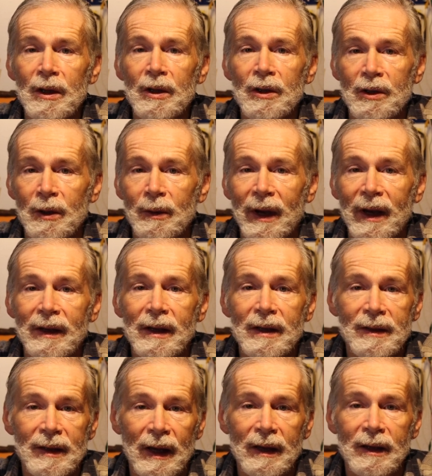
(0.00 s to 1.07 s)
So I
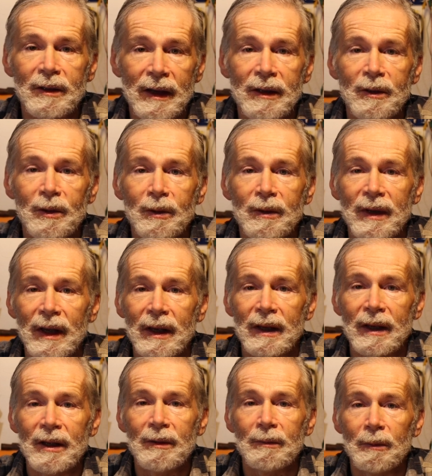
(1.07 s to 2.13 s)
decided to work
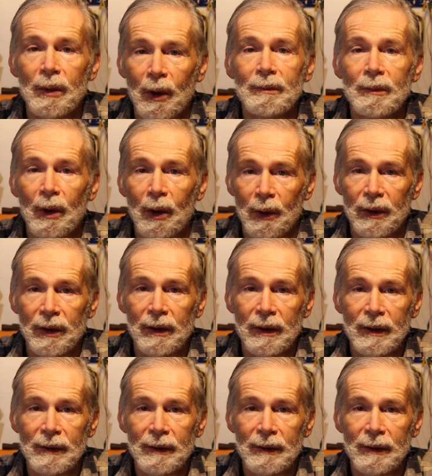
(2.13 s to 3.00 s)
with both.